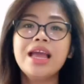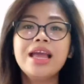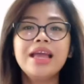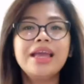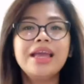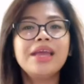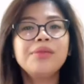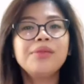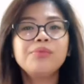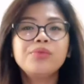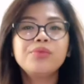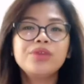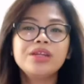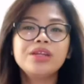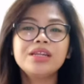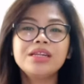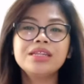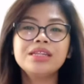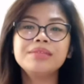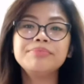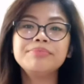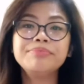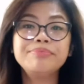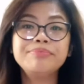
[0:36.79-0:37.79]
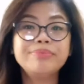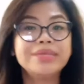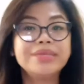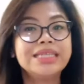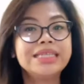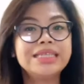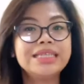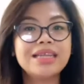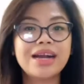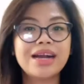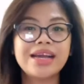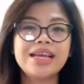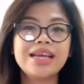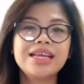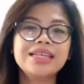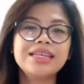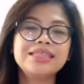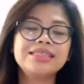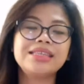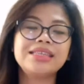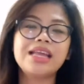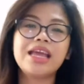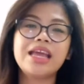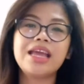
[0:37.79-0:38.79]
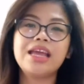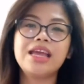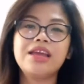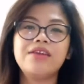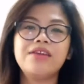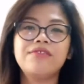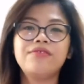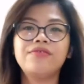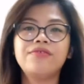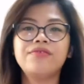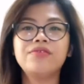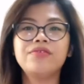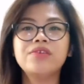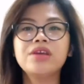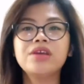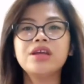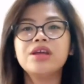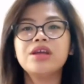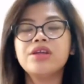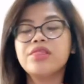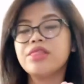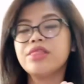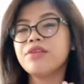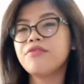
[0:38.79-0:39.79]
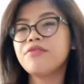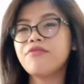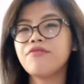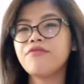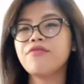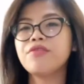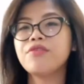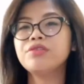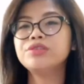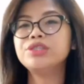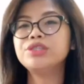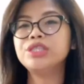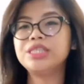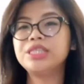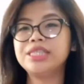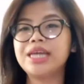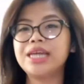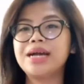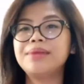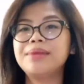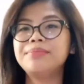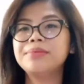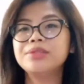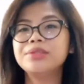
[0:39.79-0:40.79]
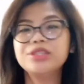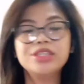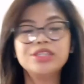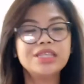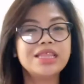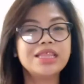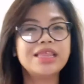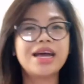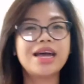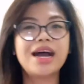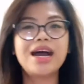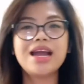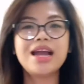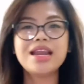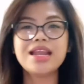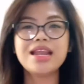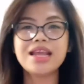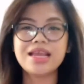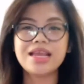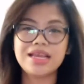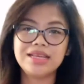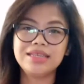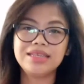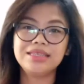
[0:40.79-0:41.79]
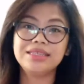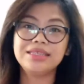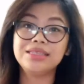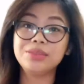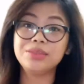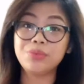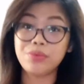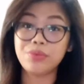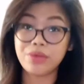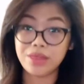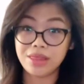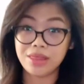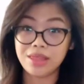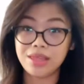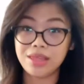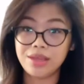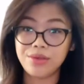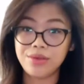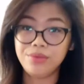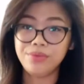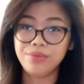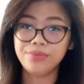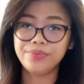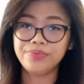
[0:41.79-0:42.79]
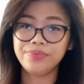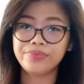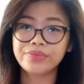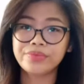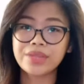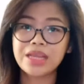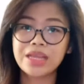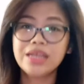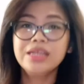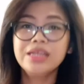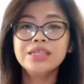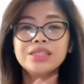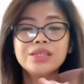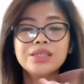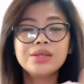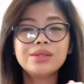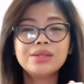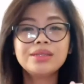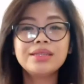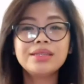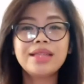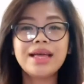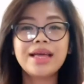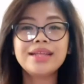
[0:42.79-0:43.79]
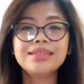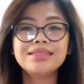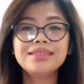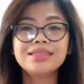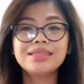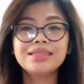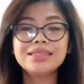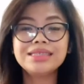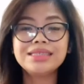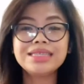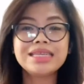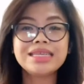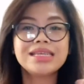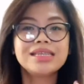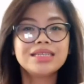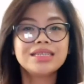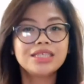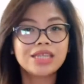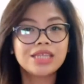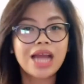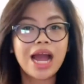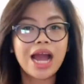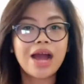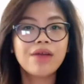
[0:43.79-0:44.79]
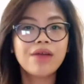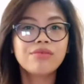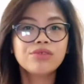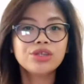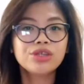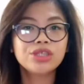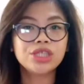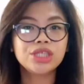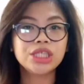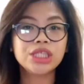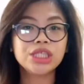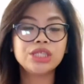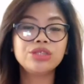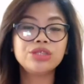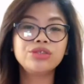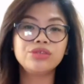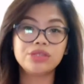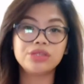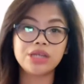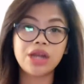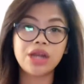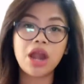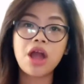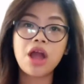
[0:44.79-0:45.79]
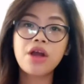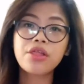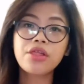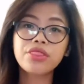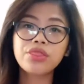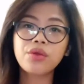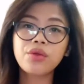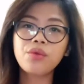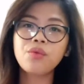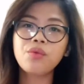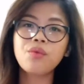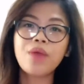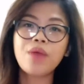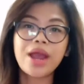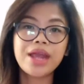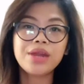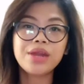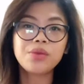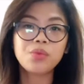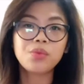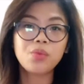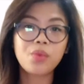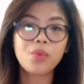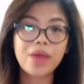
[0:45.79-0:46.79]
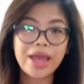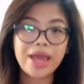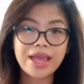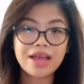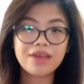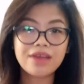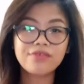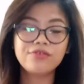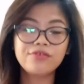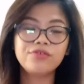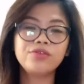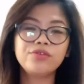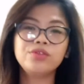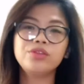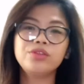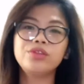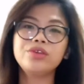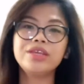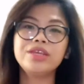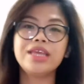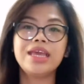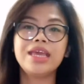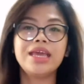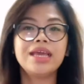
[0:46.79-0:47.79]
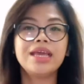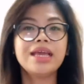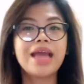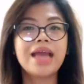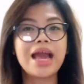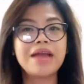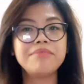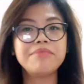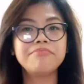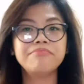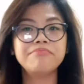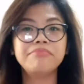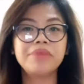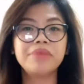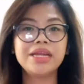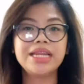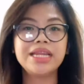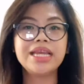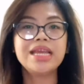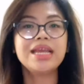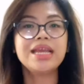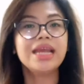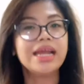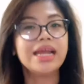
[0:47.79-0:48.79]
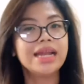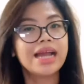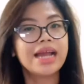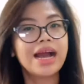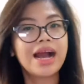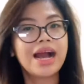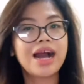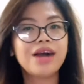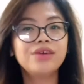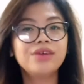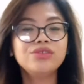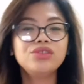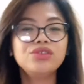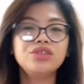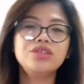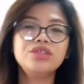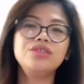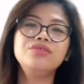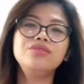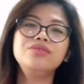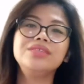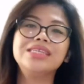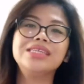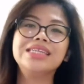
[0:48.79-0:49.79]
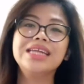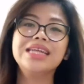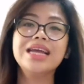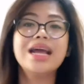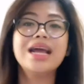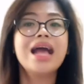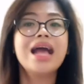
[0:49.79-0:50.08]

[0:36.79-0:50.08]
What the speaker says: And wouldn't it be nice if their first step to that is with you? So let's teach our children the right way of looking at money and how to use it